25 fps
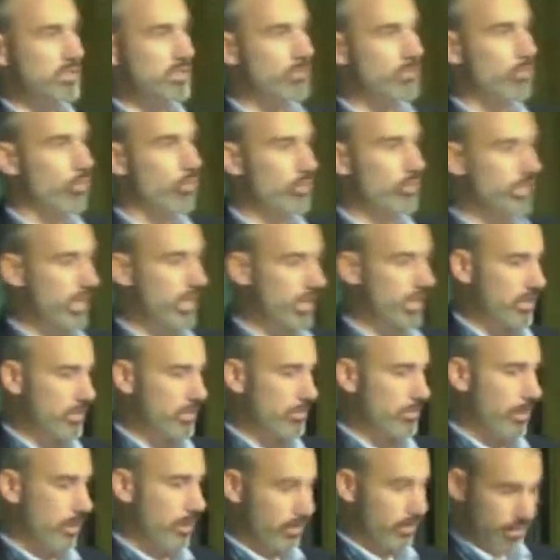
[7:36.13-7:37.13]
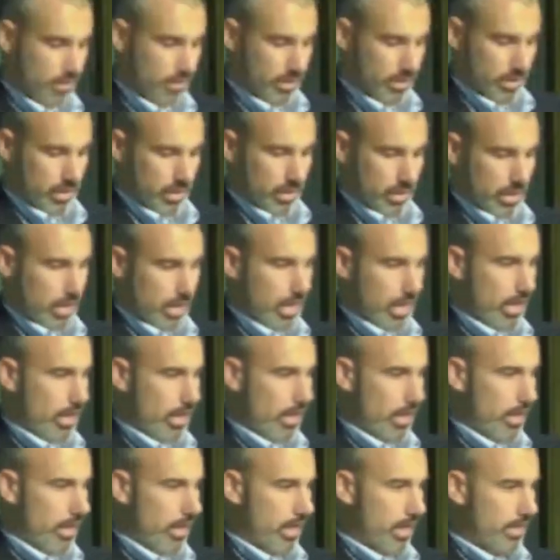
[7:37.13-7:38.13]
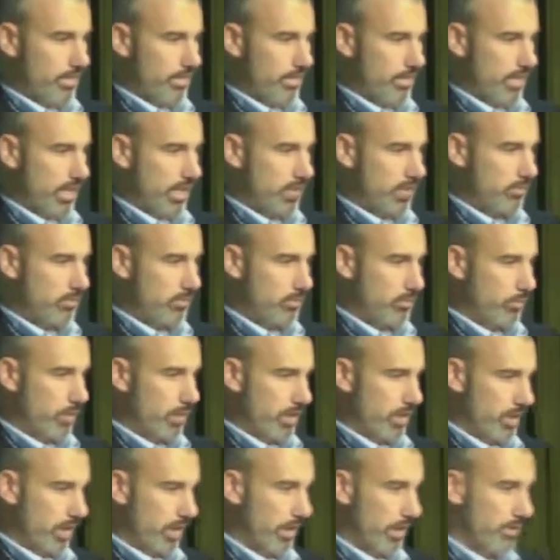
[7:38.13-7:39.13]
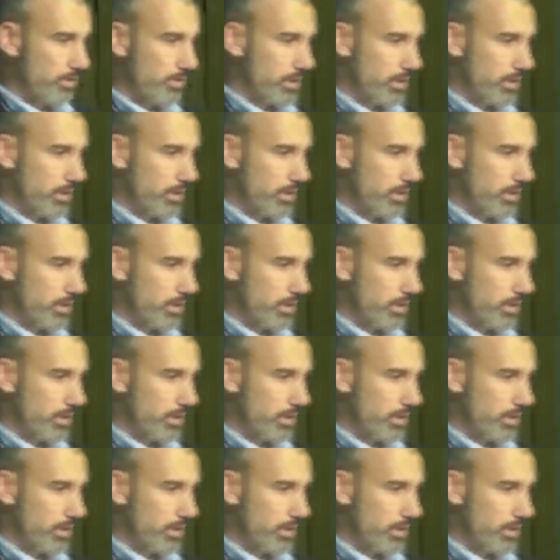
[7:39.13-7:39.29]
the more data, the better. Uh, and I think that's where we want to get.